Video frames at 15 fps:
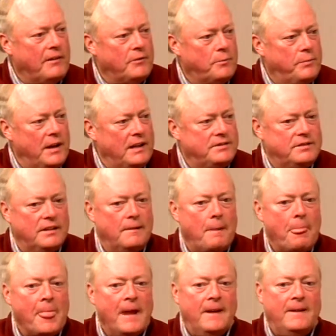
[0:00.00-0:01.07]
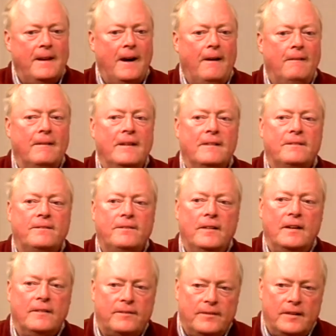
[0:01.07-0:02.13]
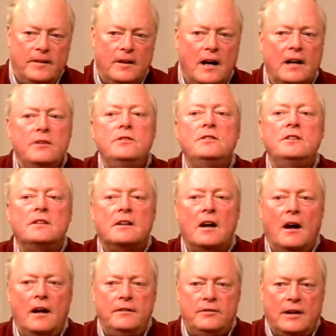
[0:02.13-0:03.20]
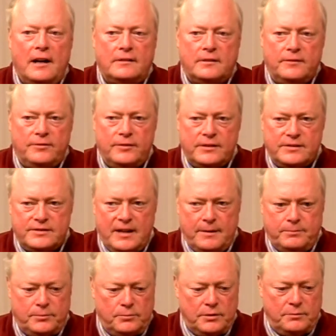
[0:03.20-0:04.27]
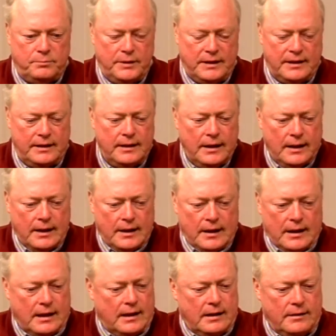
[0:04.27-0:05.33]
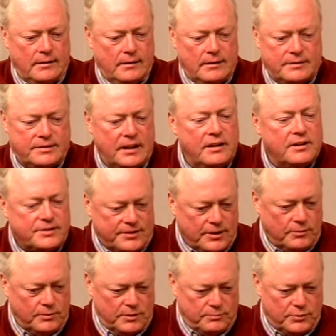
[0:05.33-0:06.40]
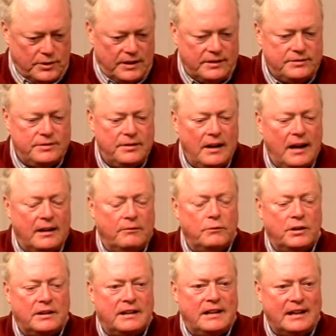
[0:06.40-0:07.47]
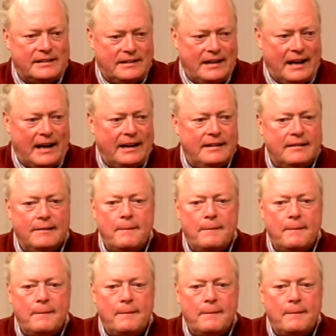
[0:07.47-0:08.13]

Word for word: a pension. Now, if, if a non-union contractor, for example, would bid, uh, say the Sellwood Bridge, and would get that